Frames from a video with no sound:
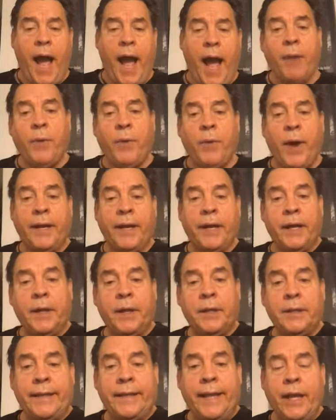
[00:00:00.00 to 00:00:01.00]
I
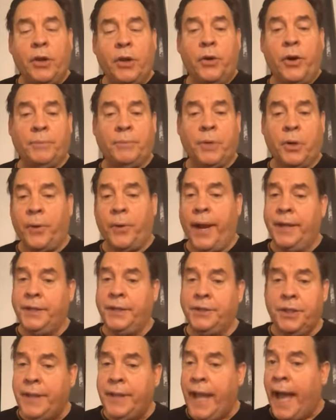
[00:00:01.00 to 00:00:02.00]
want legal
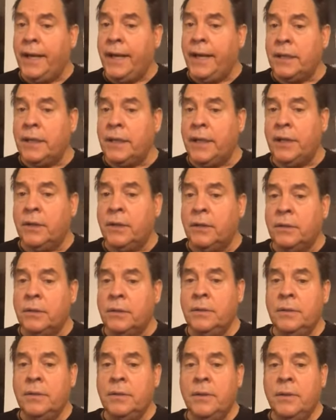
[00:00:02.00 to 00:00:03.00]
immigration, not illegal,
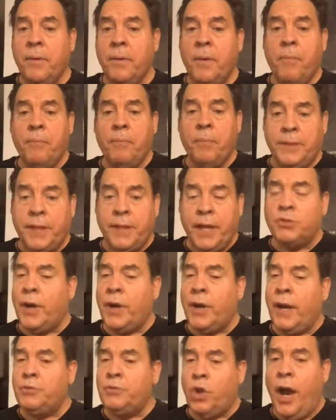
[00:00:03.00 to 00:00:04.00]
but that's
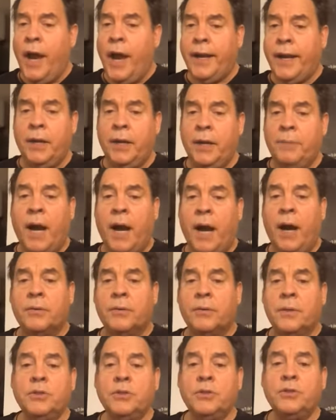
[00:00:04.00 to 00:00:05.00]
what I'm talking
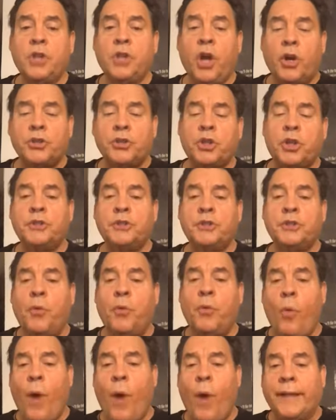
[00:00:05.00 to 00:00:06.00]
about.
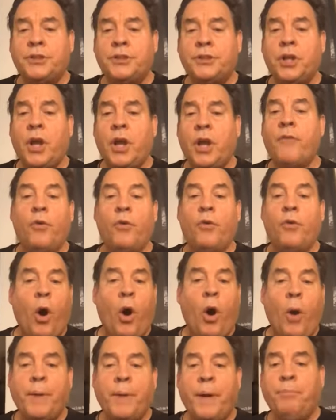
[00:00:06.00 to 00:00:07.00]
Socialism wants
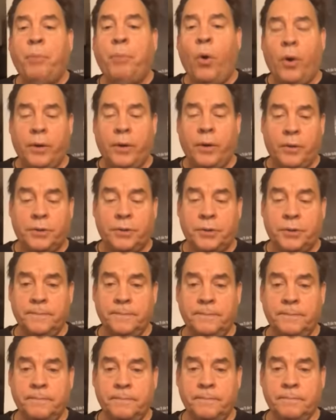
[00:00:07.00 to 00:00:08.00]
open borders.
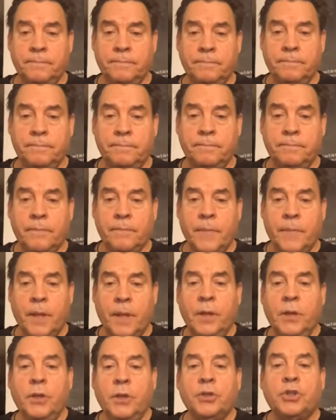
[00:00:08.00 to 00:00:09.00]

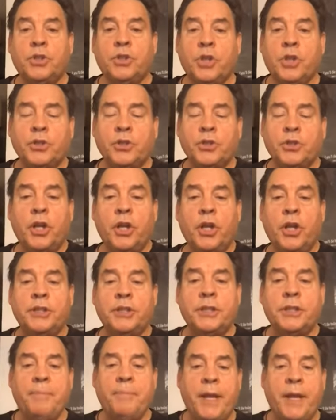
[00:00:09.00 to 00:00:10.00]

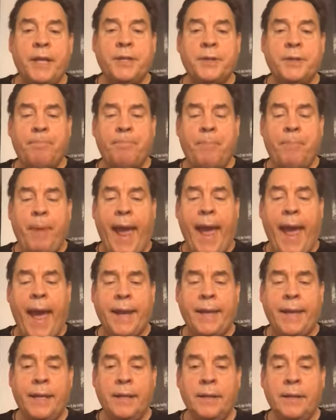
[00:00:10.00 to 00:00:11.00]
Socialism is
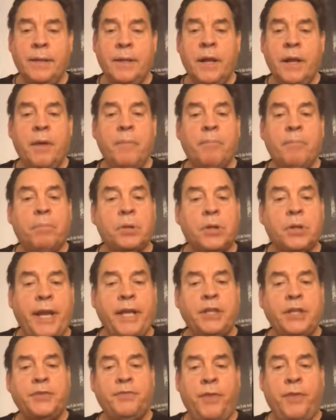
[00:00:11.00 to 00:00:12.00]
bad.
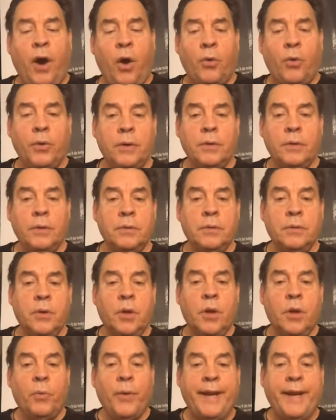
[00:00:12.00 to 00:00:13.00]
Please vote.
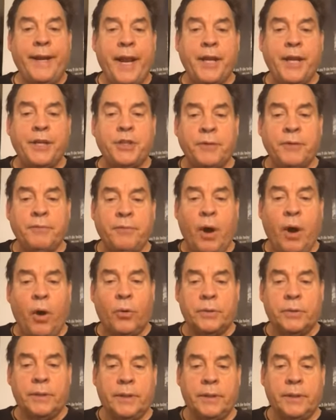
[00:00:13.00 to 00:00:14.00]
We need your
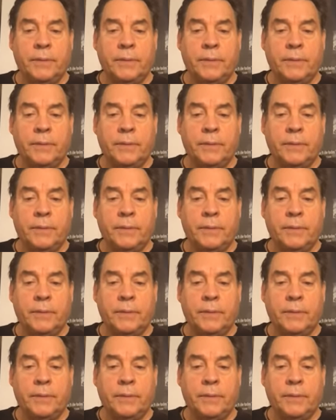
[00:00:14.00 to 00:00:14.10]
vote.